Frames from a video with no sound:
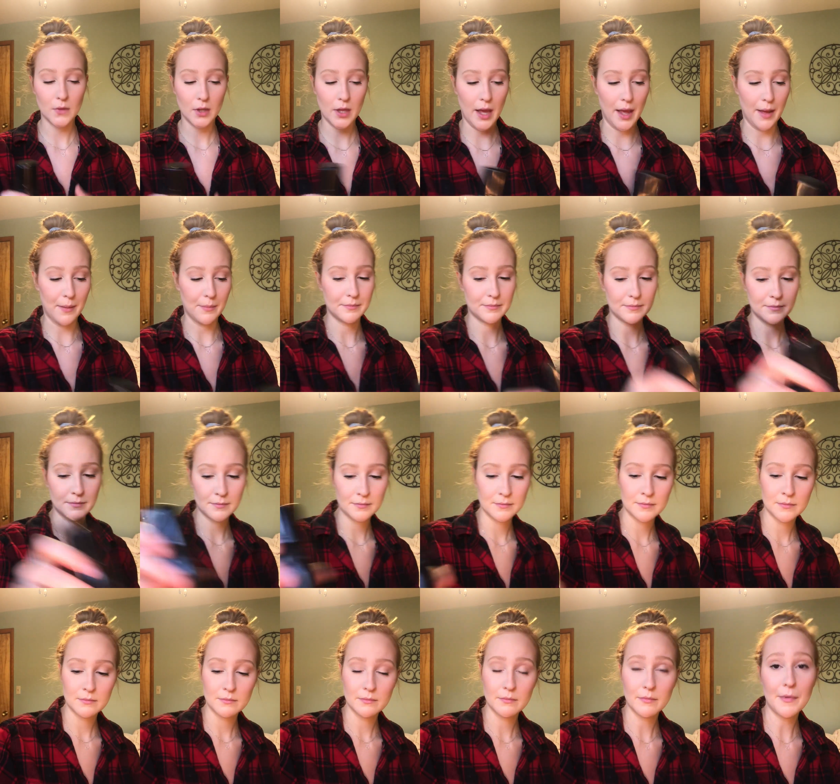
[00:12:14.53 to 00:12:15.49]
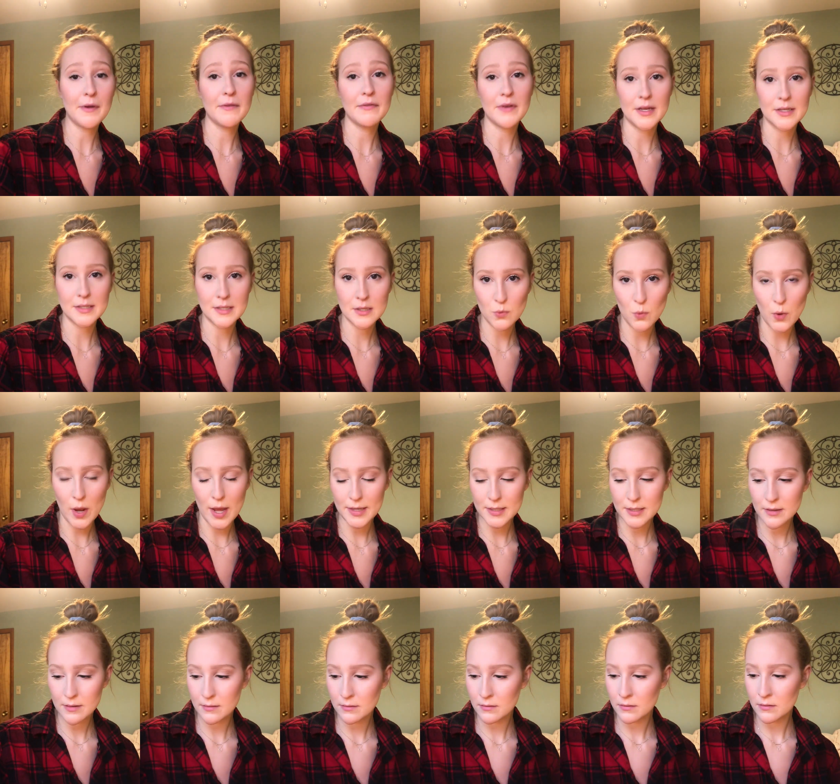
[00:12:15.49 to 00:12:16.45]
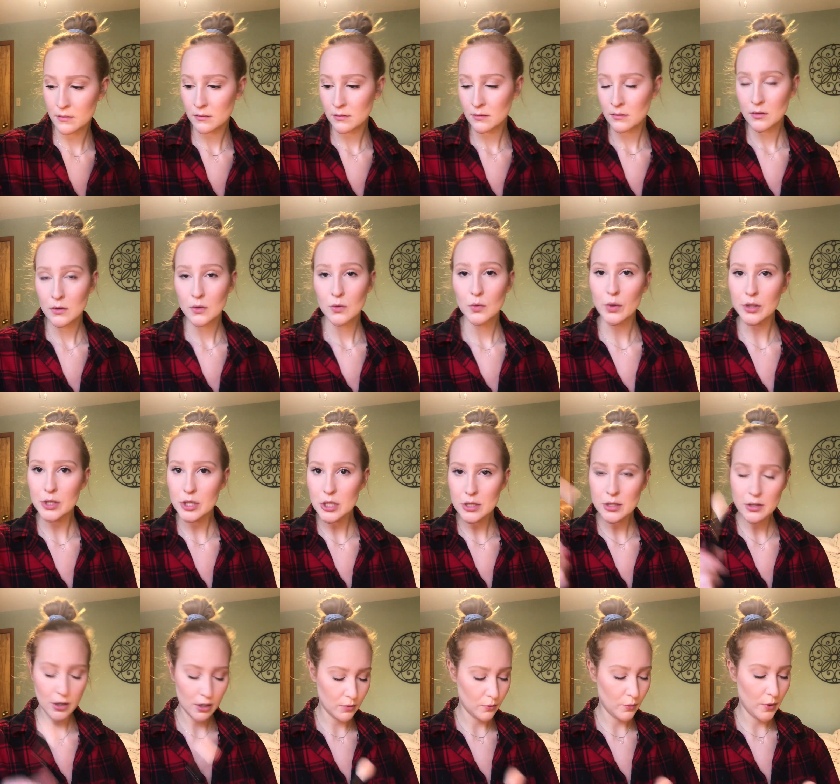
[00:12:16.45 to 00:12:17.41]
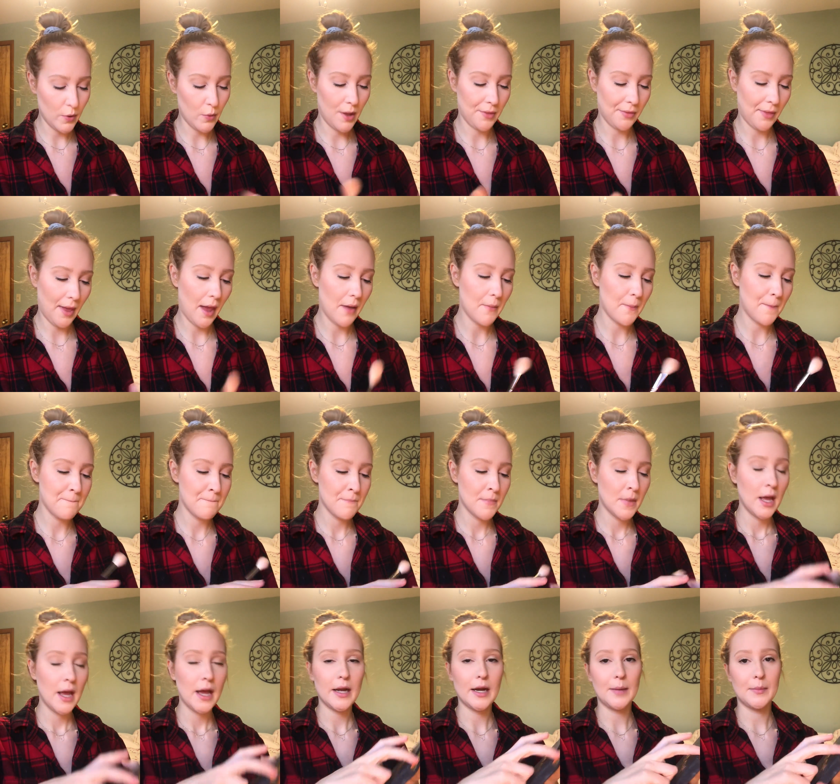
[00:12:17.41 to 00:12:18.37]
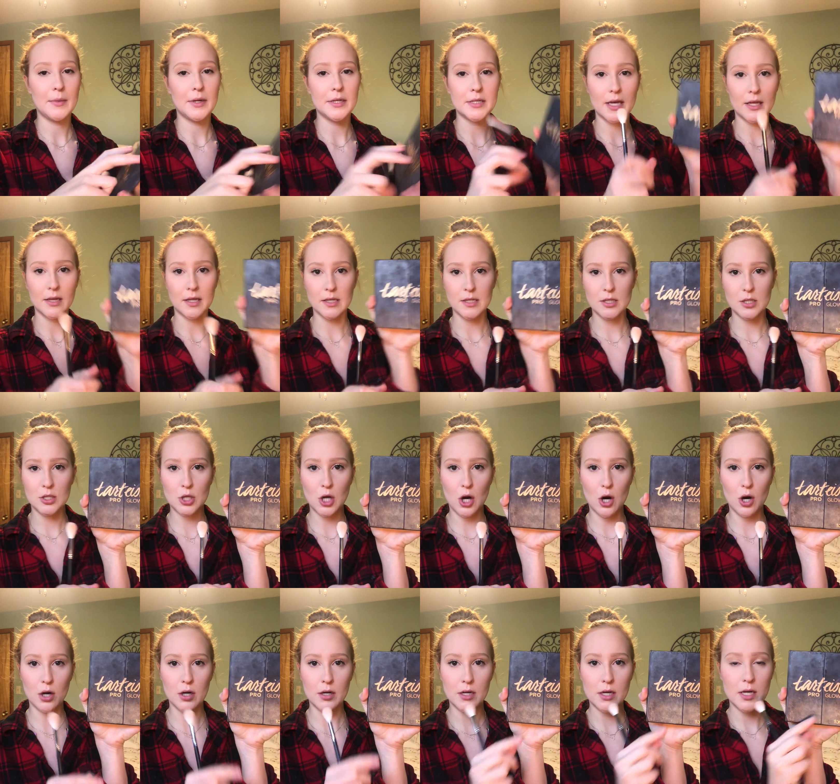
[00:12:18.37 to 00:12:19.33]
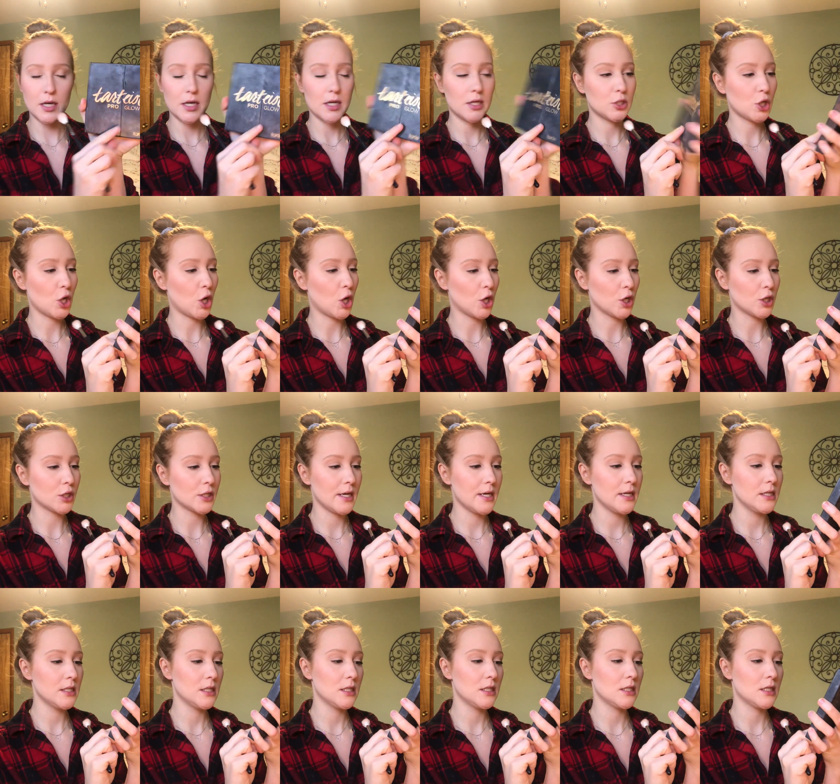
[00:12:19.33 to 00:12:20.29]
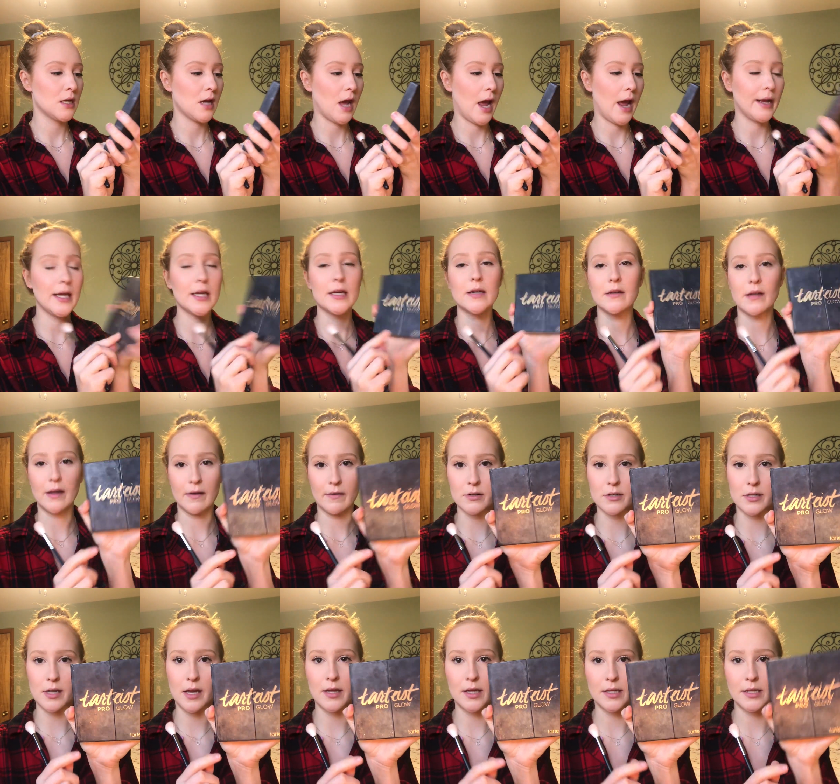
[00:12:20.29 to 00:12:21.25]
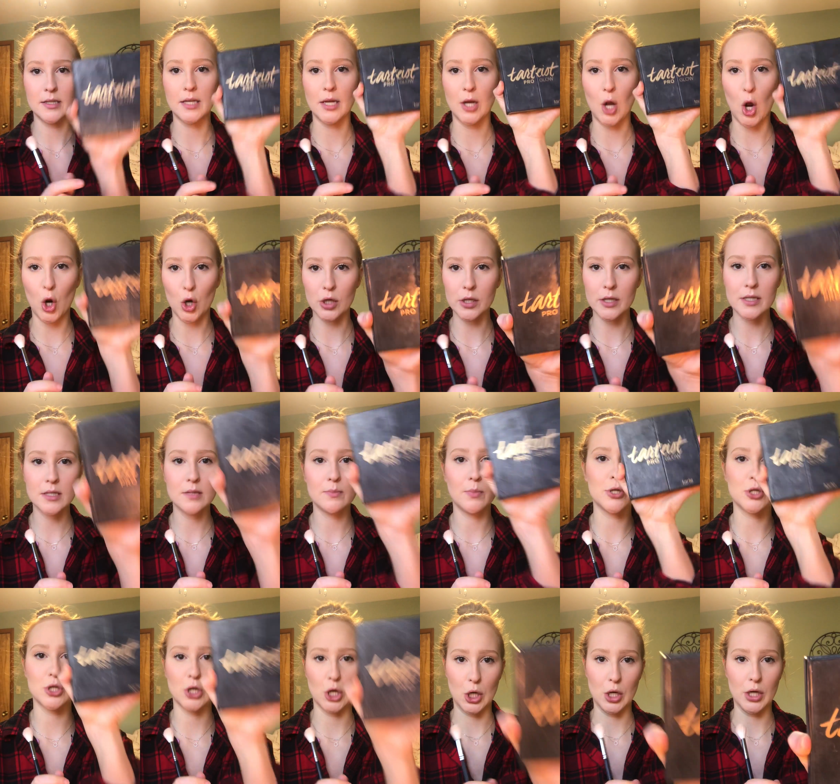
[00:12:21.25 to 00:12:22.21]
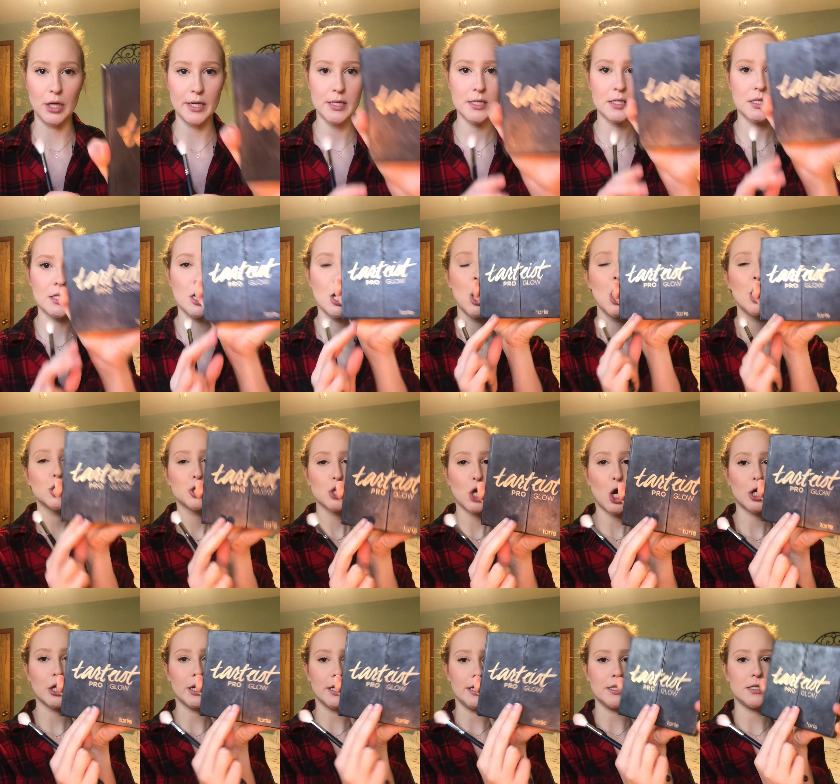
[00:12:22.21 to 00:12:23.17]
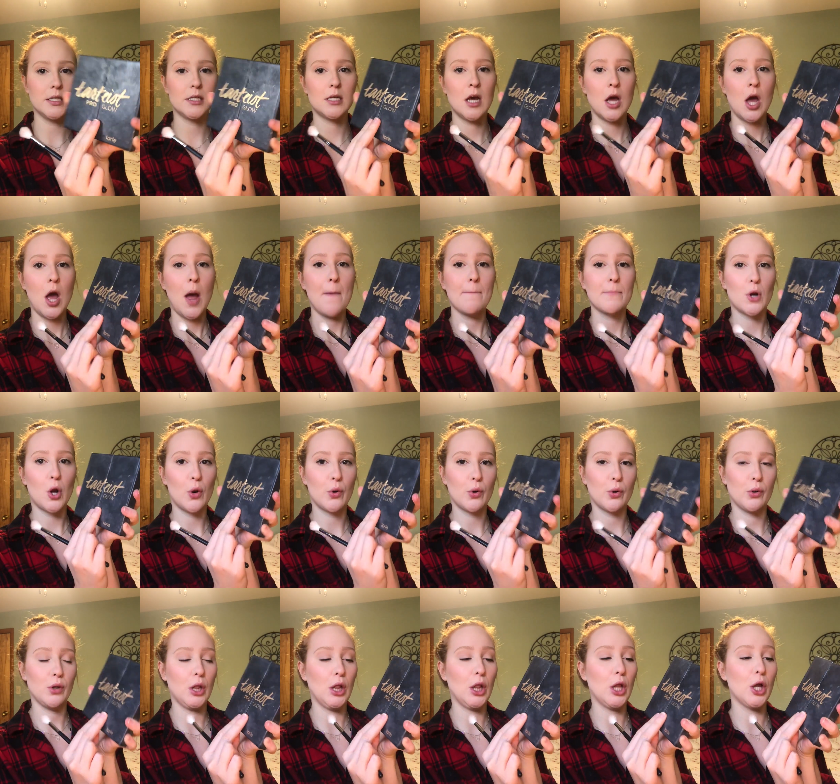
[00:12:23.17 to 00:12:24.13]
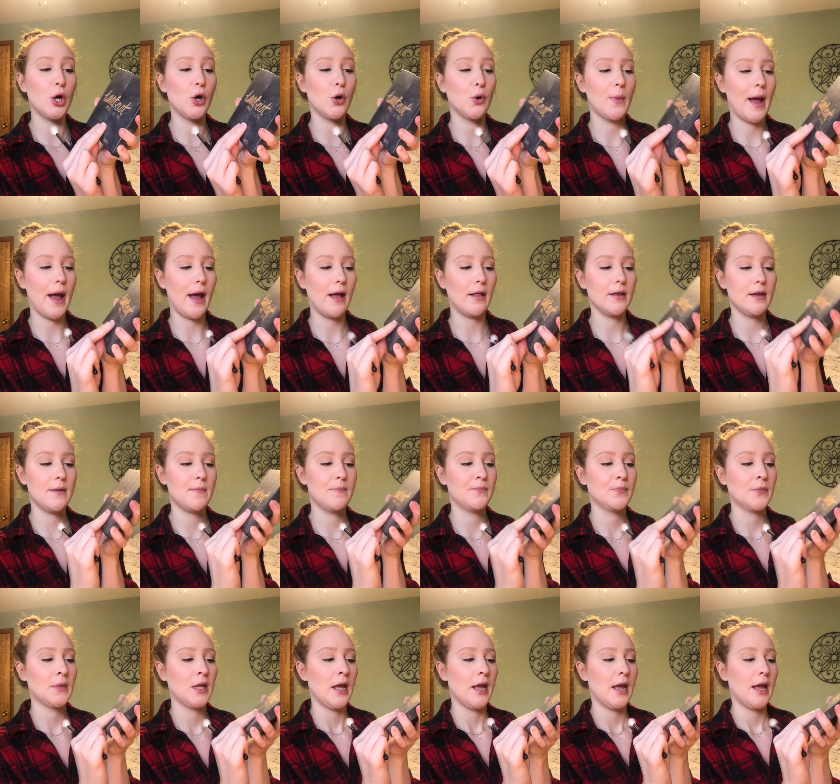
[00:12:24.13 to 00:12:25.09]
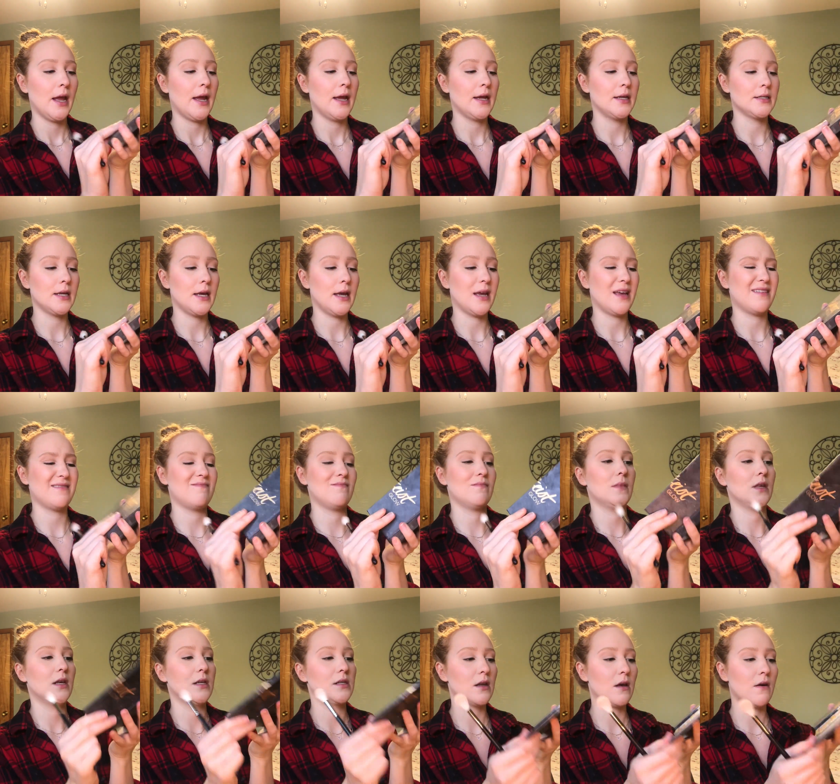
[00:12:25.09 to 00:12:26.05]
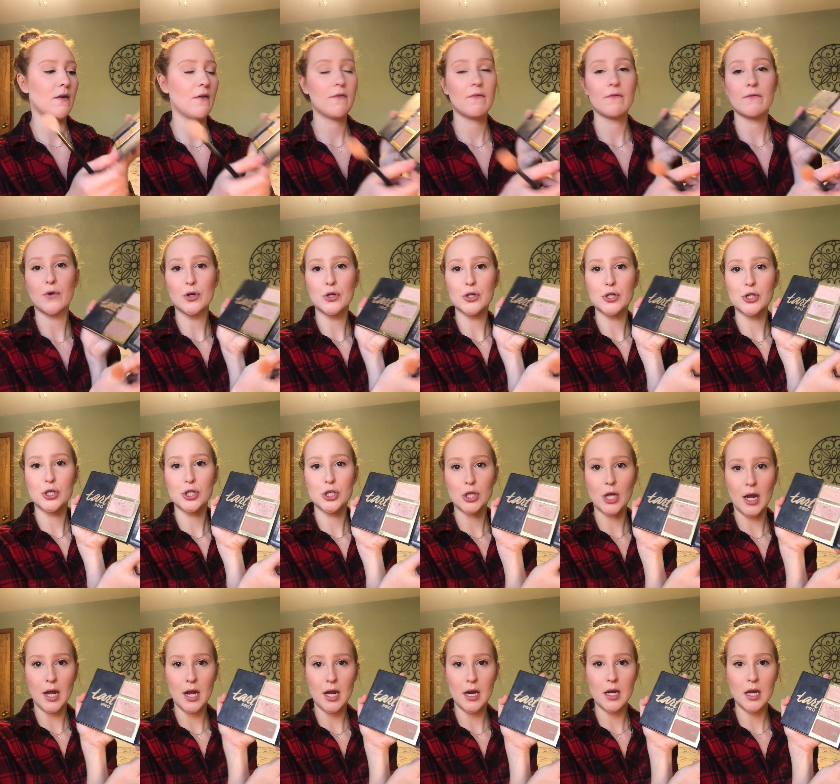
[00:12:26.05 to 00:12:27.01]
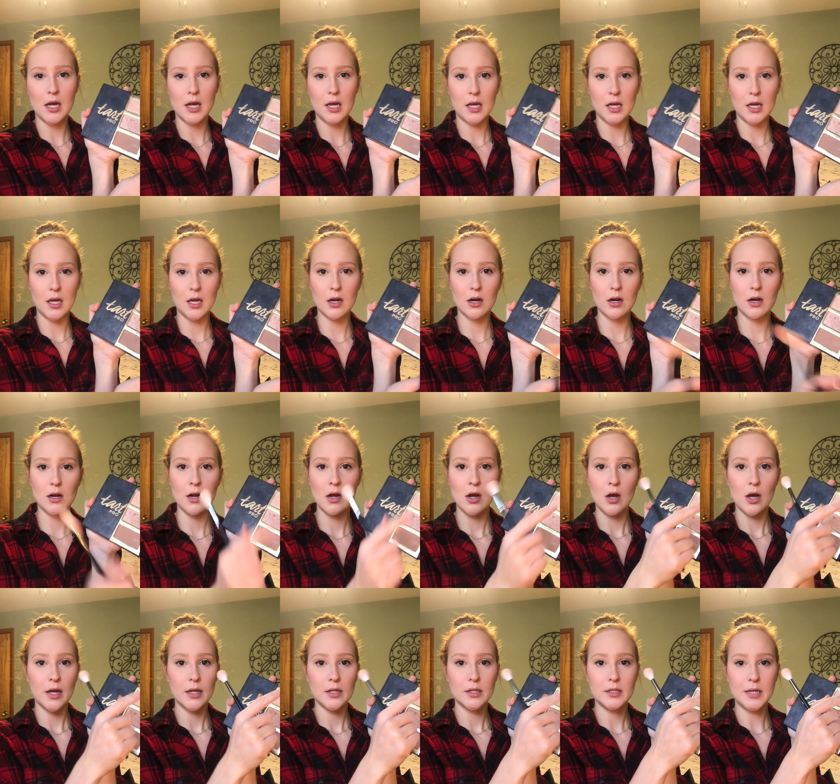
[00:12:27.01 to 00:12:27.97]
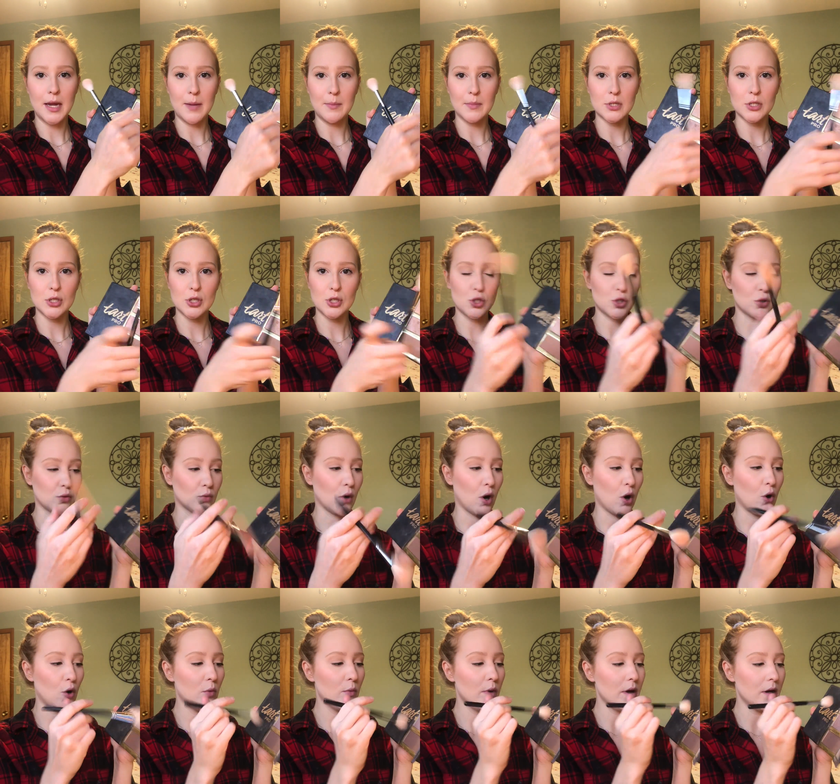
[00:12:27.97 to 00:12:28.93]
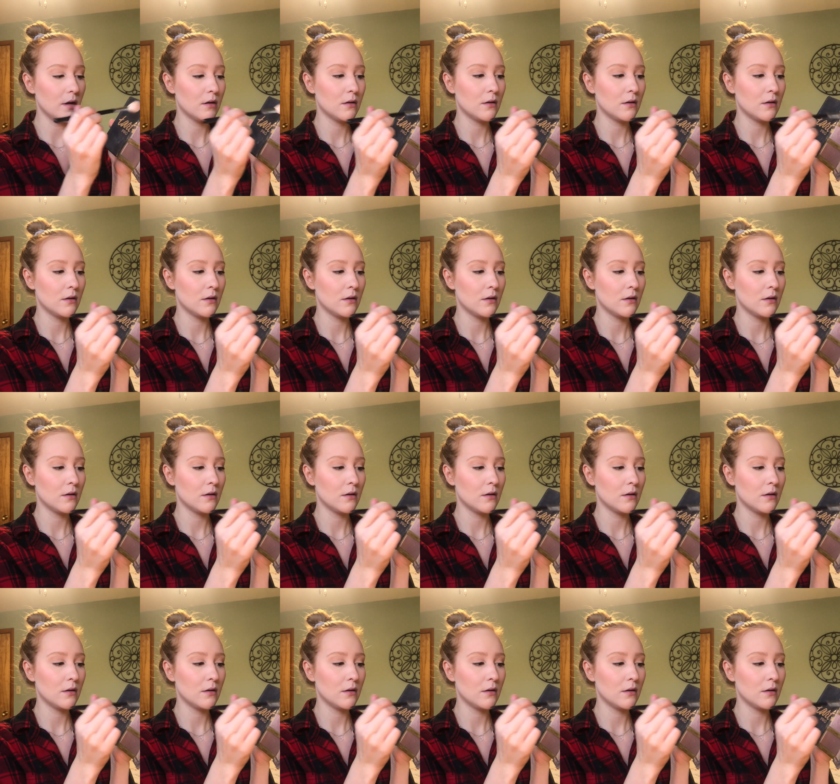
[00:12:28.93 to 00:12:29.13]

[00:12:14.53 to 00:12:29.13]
Okay, my face is wet, which is good. We want that. I'm going to take this Tartist, I can never say this, it's like artist, but Tartist Pro Glow palette, and take this first shade here named Strobe